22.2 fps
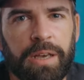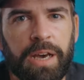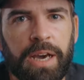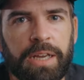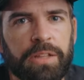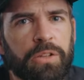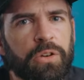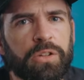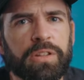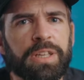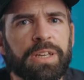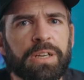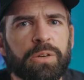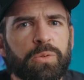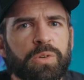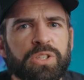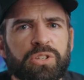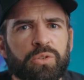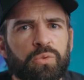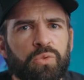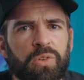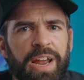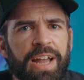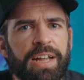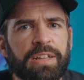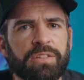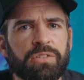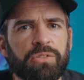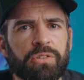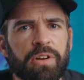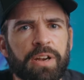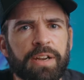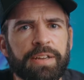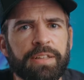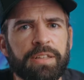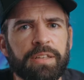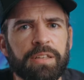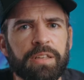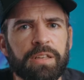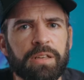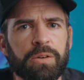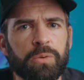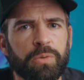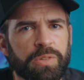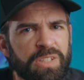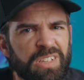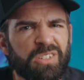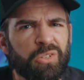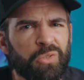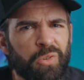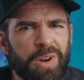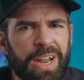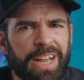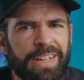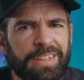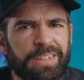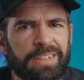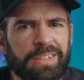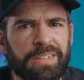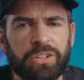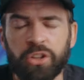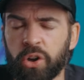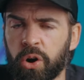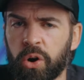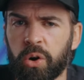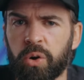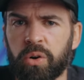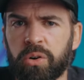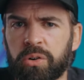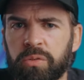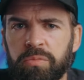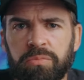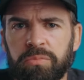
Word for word: I don't think it was a rant, right? Was it a rant? No.